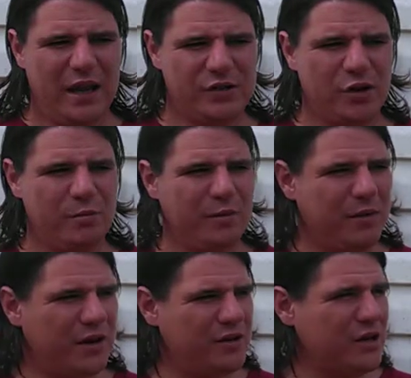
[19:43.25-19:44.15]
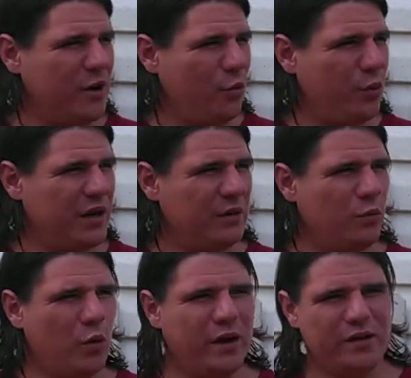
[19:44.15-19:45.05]
It's all been because we
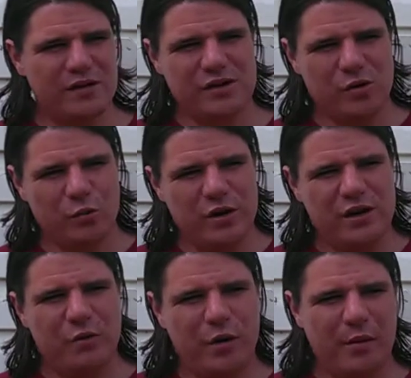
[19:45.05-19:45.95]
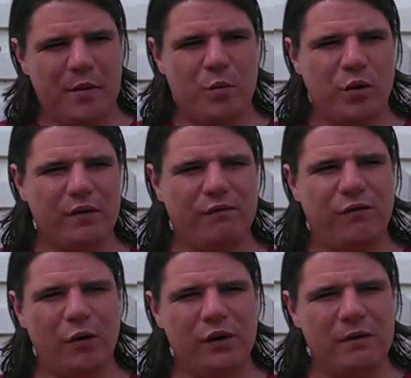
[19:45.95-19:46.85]
went into this arena where we weren't
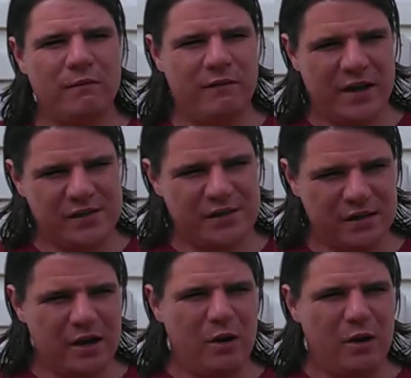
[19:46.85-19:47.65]
fully invested,